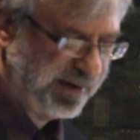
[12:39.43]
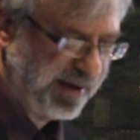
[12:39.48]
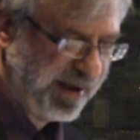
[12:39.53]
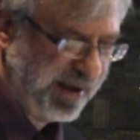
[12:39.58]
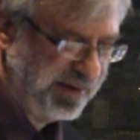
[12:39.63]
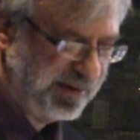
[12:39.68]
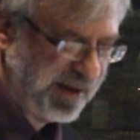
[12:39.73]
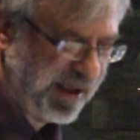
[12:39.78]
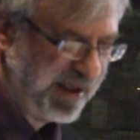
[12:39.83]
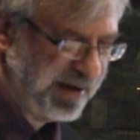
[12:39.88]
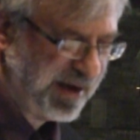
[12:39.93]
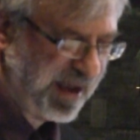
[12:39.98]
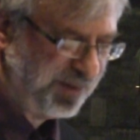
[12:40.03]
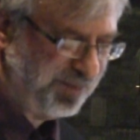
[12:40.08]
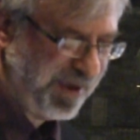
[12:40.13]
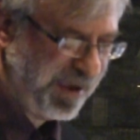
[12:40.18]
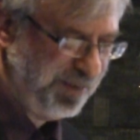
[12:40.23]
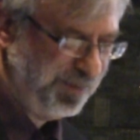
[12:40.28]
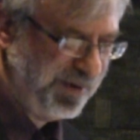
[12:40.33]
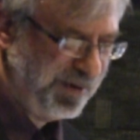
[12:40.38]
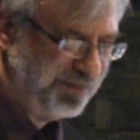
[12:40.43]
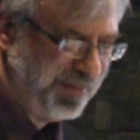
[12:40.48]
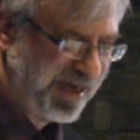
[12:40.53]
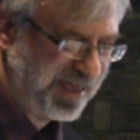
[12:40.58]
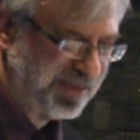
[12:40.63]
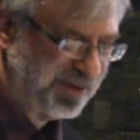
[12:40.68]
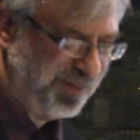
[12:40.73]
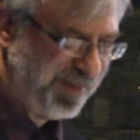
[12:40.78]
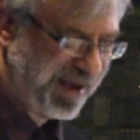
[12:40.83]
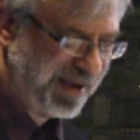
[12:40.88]
and I may be
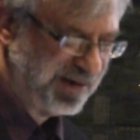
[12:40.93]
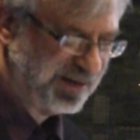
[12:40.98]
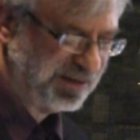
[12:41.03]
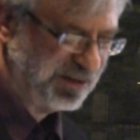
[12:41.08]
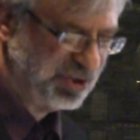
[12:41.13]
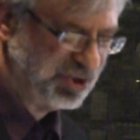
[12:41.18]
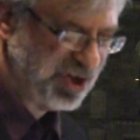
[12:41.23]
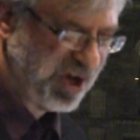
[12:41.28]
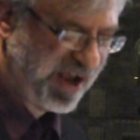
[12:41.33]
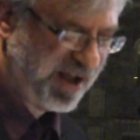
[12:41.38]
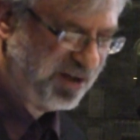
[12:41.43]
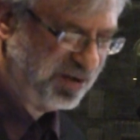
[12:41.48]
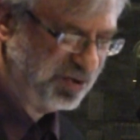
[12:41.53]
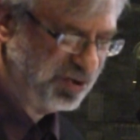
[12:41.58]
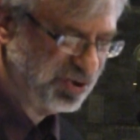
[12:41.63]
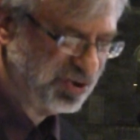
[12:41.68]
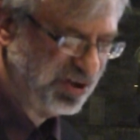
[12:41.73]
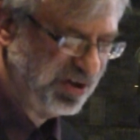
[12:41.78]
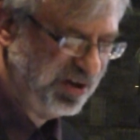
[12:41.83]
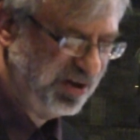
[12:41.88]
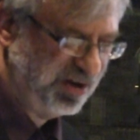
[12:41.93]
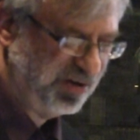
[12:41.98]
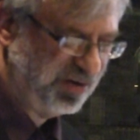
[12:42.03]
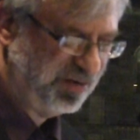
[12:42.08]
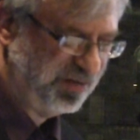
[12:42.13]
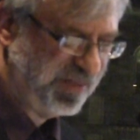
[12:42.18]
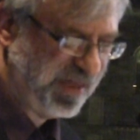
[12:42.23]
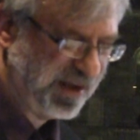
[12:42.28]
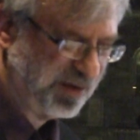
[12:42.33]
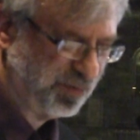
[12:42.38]
mathematically challenged
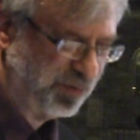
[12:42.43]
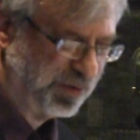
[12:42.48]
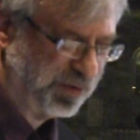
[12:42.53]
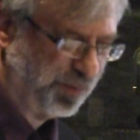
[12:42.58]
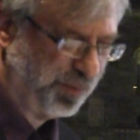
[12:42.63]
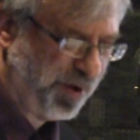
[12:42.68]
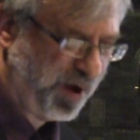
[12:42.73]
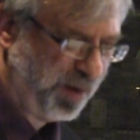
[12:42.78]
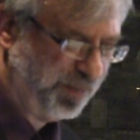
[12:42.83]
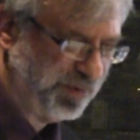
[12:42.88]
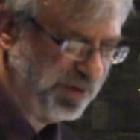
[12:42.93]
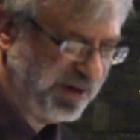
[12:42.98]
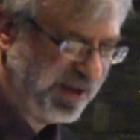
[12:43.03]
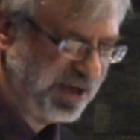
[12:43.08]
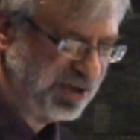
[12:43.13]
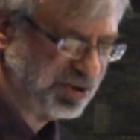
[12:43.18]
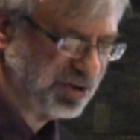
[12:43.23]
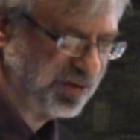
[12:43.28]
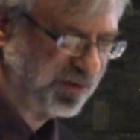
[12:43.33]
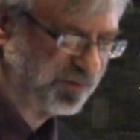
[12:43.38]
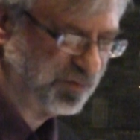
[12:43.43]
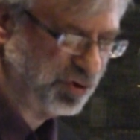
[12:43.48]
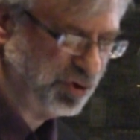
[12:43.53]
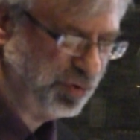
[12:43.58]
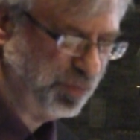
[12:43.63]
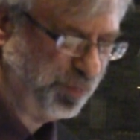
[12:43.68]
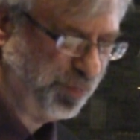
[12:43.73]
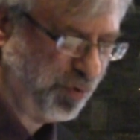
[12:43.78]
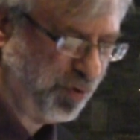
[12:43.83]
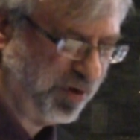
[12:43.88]
here, that with a population of
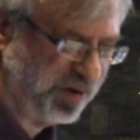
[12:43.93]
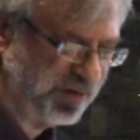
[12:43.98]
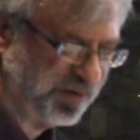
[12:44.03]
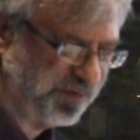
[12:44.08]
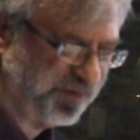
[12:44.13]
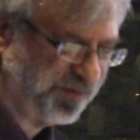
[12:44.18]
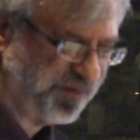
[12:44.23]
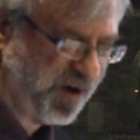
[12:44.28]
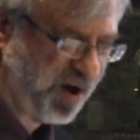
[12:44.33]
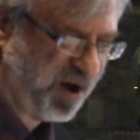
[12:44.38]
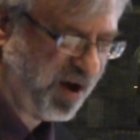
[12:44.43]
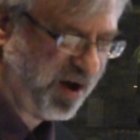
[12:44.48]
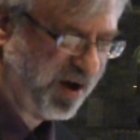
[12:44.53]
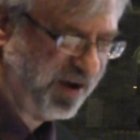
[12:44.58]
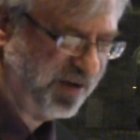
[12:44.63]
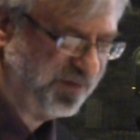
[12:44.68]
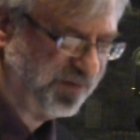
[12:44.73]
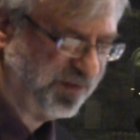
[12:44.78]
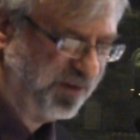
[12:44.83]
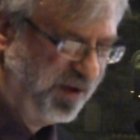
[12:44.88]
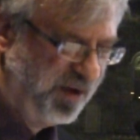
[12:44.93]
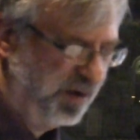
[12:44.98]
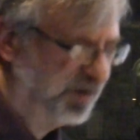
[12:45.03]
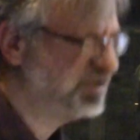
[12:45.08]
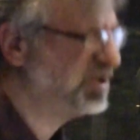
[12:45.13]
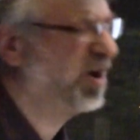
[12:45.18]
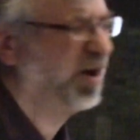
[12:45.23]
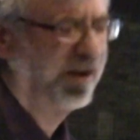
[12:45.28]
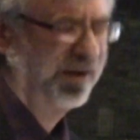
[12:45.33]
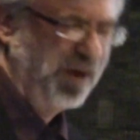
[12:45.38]

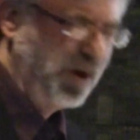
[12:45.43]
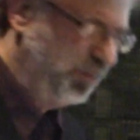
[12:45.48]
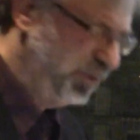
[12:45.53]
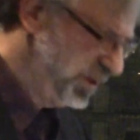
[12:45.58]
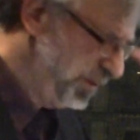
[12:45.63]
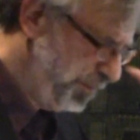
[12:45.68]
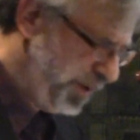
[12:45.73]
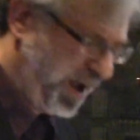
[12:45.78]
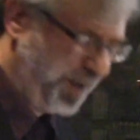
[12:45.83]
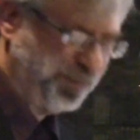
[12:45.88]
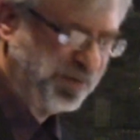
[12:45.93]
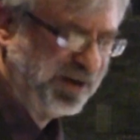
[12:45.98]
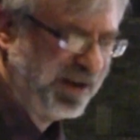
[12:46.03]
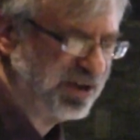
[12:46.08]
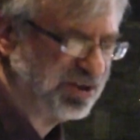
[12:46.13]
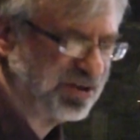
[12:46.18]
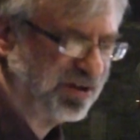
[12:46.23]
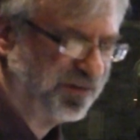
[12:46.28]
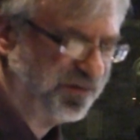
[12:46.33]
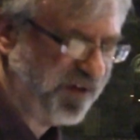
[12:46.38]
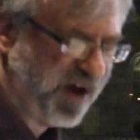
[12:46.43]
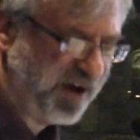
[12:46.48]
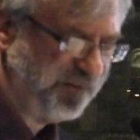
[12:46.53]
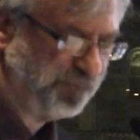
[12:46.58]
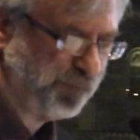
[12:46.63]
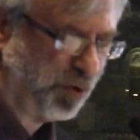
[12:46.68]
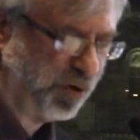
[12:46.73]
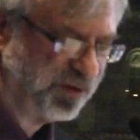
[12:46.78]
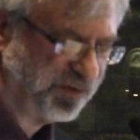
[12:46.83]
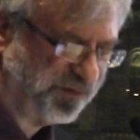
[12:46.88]

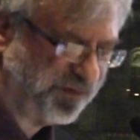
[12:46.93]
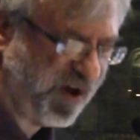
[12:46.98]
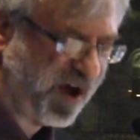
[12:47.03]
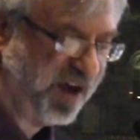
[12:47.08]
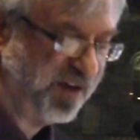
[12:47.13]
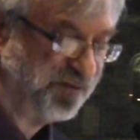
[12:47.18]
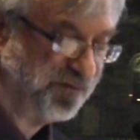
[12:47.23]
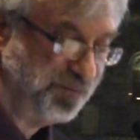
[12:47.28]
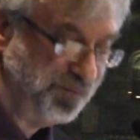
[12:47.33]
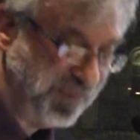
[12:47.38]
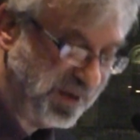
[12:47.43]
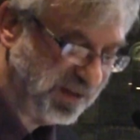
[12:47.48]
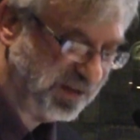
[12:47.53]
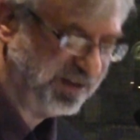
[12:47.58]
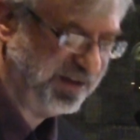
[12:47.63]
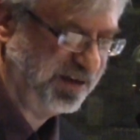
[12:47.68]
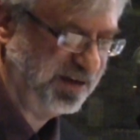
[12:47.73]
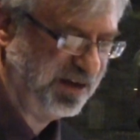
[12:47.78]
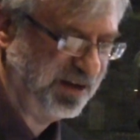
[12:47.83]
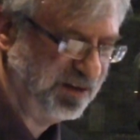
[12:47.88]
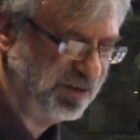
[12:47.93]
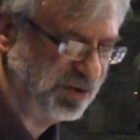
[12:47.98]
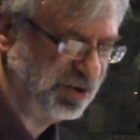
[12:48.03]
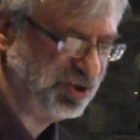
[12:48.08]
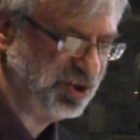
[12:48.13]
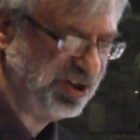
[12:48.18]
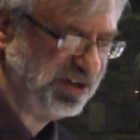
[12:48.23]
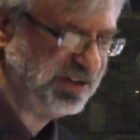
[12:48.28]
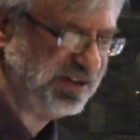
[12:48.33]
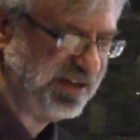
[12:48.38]
5.5 million in the
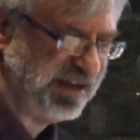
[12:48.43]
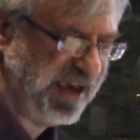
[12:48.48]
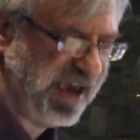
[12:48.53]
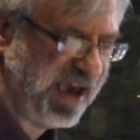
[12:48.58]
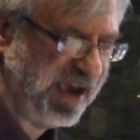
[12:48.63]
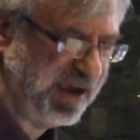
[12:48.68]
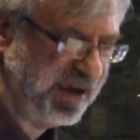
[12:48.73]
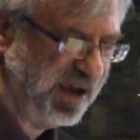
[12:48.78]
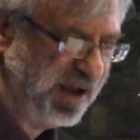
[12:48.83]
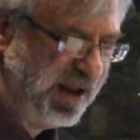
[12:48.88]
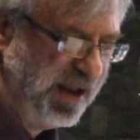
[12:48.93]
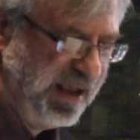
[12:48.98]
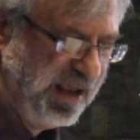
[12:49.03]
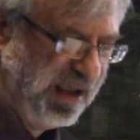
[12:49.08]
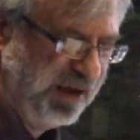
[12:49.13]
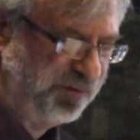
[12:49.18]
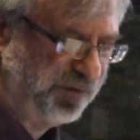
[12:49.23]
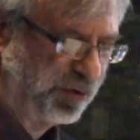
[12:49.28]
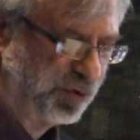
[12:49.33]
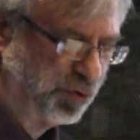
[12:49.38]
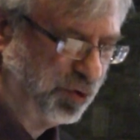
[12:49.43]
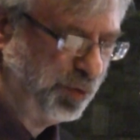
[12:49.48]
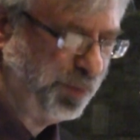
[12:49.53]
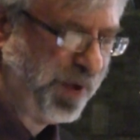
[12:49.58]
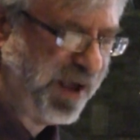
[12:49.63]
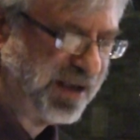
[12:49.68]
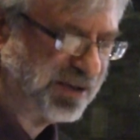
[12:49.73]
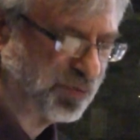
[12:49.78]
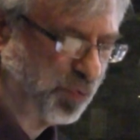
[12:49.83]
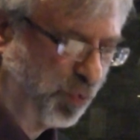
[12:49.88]
GTA, if a group
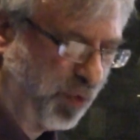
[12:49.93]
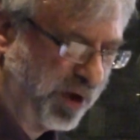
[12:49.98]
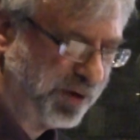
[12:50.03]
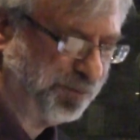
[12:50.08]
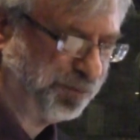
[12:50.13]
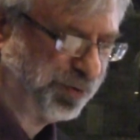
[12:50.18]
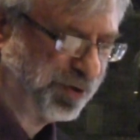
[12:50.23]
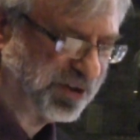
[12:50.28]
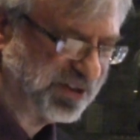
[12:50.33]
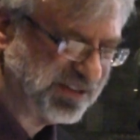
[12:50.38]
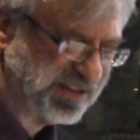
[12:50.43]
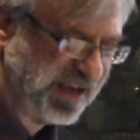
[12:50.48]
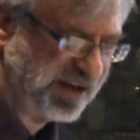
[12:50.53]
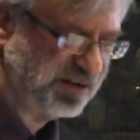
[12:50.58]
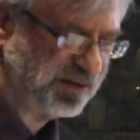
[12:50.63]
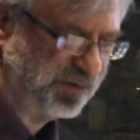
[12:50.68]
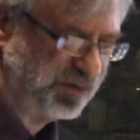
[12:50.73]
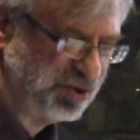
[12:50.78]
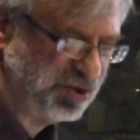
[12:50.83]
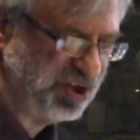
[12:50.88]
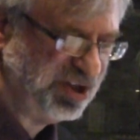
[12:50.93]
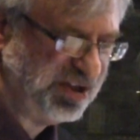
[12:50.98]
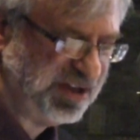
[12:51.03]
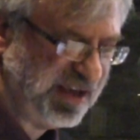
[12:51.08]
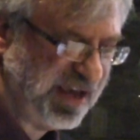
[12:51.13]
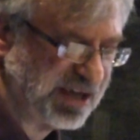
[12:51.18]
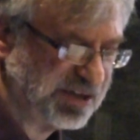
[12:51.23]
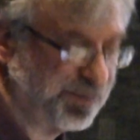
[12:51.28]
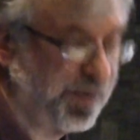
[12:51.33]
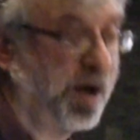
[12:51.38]
has 1% of the
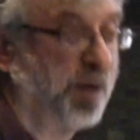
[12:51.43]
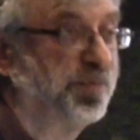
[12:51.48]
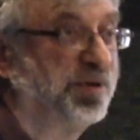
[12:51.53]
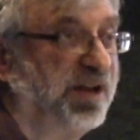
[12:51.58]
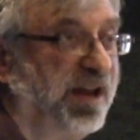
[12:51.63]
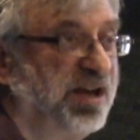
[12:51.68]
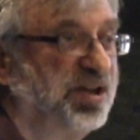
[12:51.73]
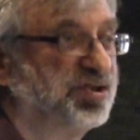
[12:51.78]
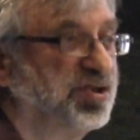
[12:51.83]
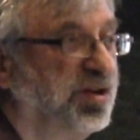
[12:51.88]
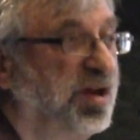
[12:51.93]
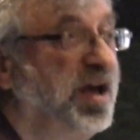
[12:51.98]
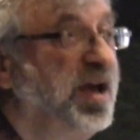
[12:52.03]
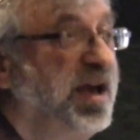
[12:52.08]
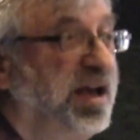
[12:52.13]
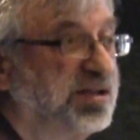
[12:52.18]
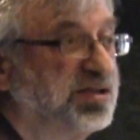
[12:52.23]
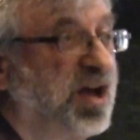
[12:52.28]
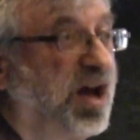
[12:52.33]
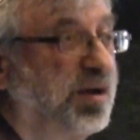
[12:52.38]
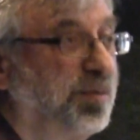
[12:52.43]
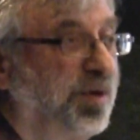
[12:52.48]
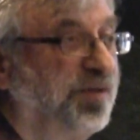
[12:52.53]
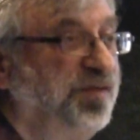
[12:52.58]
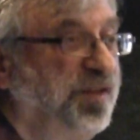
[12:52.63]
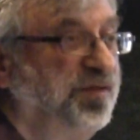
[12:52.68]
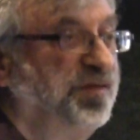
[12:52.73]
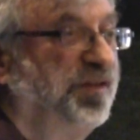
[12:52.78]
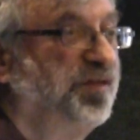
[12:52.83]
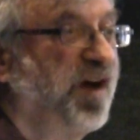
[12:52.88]
GTA's population, it's got about
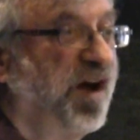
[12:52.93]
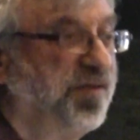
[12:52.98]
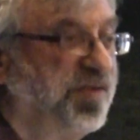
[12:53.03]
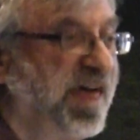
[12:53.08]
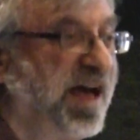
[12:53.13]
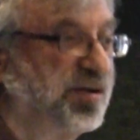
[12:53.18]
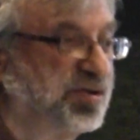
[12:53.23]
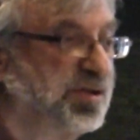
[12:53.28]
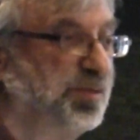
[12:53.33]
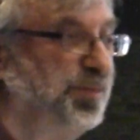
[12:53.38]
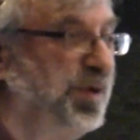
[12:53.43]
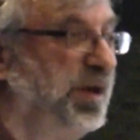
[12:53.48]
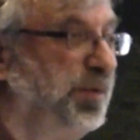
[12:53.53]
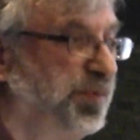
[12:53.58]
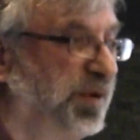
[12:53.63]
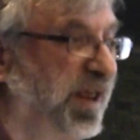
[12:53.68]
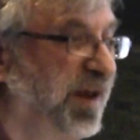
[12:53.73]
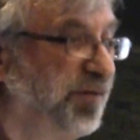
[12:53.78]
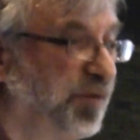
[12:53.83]
55,000 people.